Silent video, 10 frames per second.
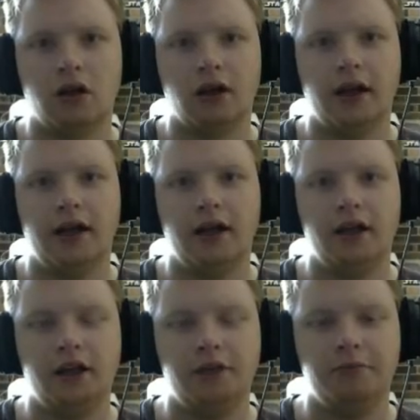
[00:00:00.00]

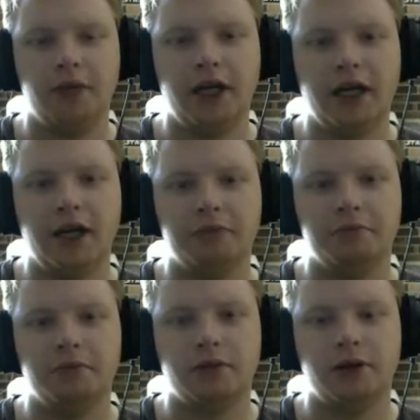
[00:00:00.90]
Any minikit
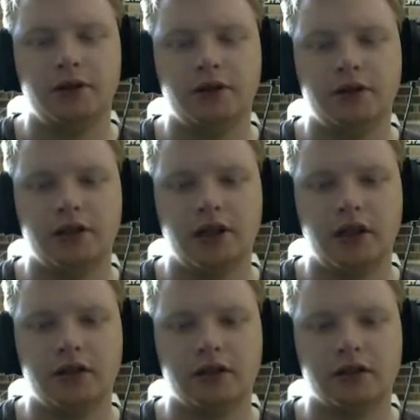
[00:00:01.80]
by
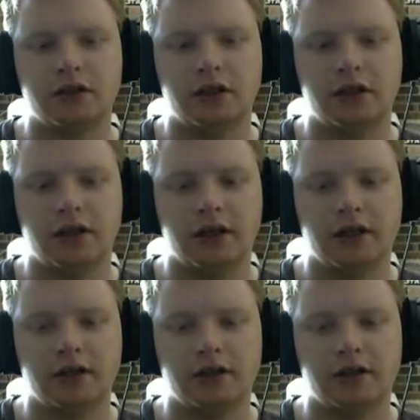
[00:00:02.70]
chance? Okay.